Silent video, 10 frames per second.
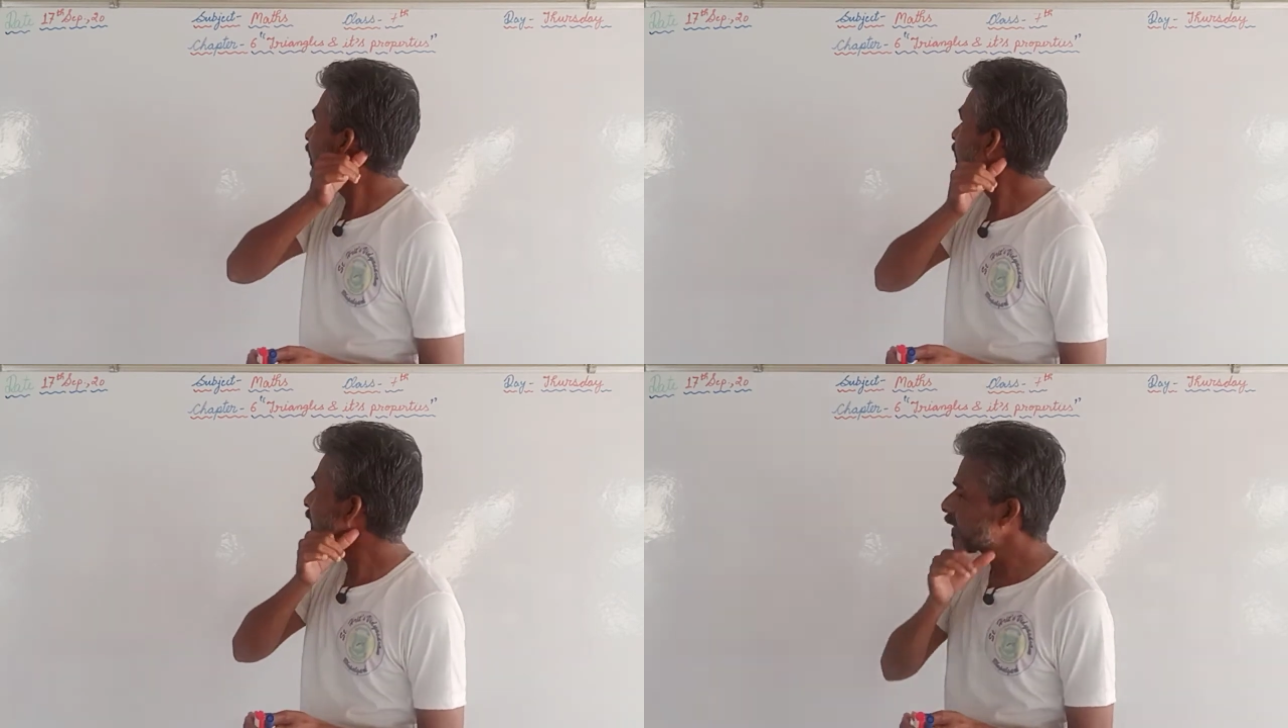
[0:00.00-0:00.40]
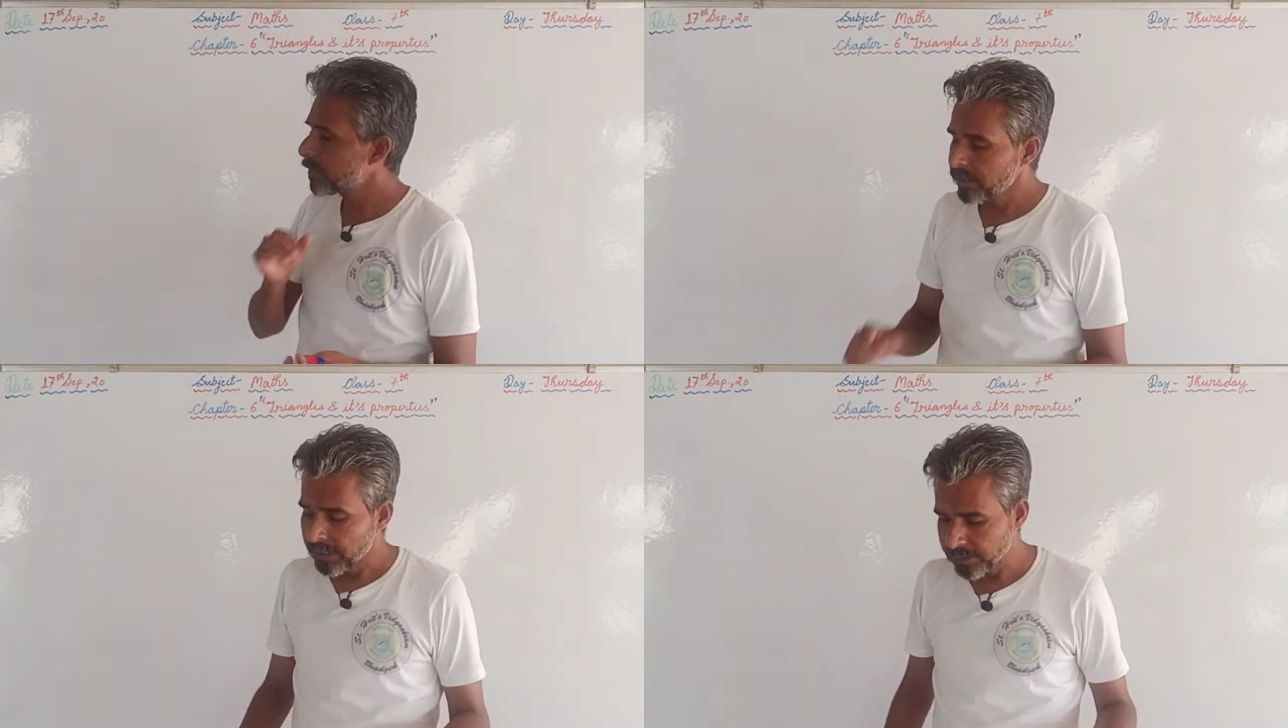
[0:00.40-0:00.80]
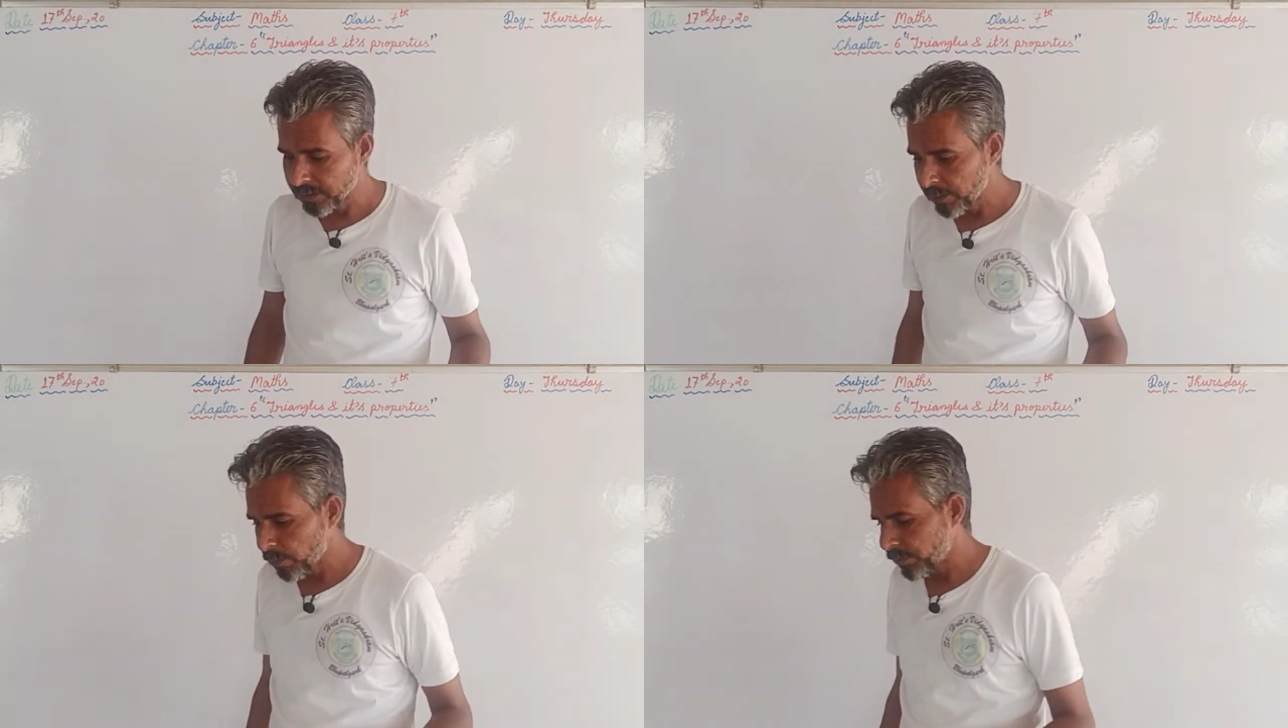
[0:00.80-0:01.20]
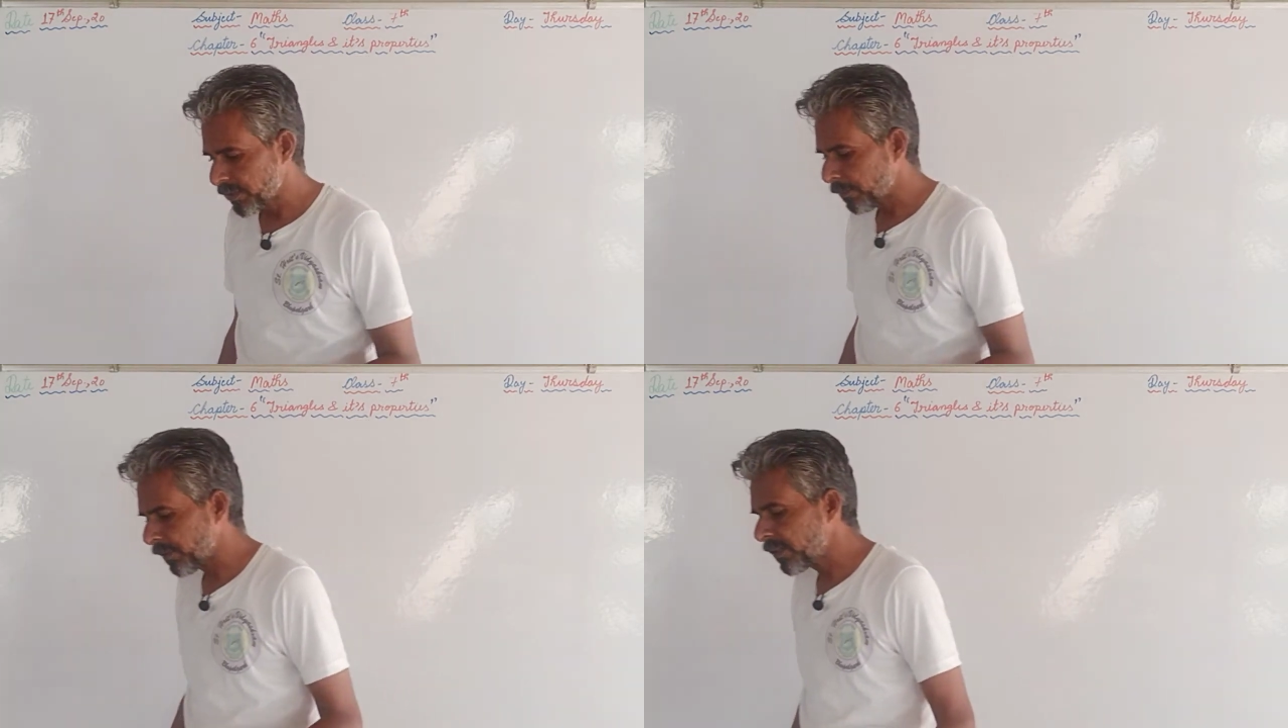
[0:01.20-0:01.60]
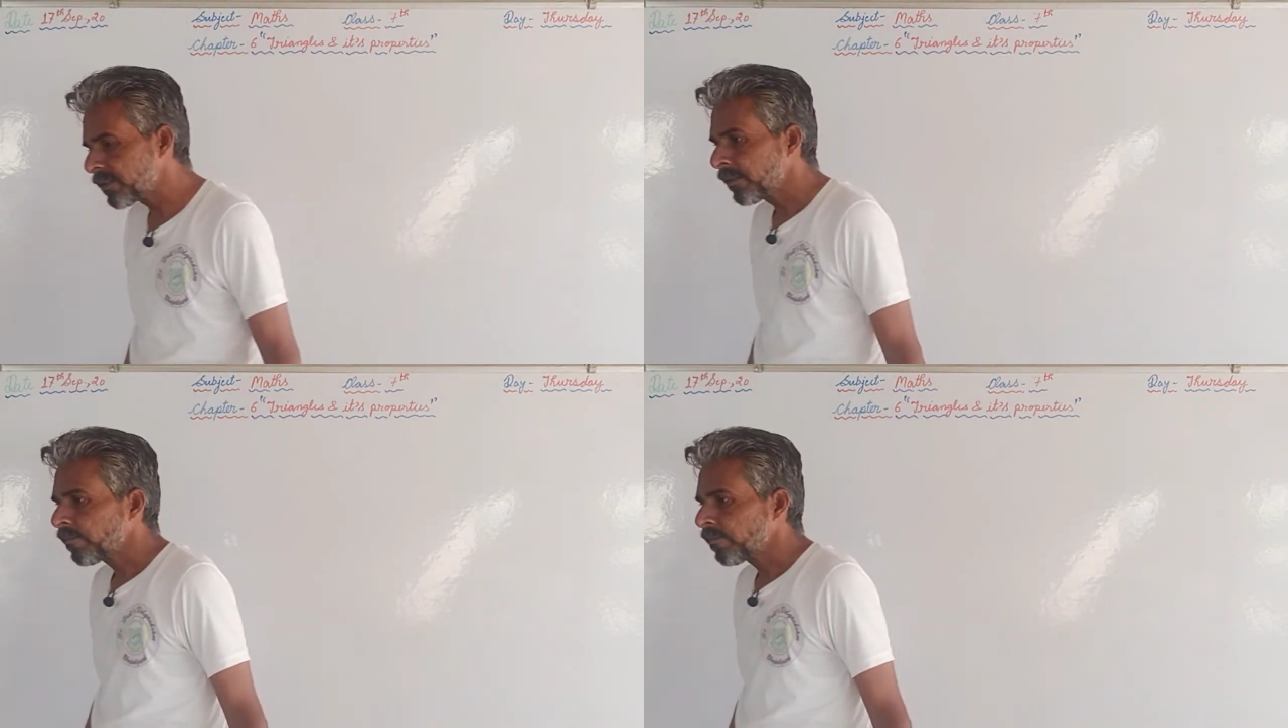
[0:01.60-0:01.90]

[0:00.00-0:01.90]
6, and the name of the chapter is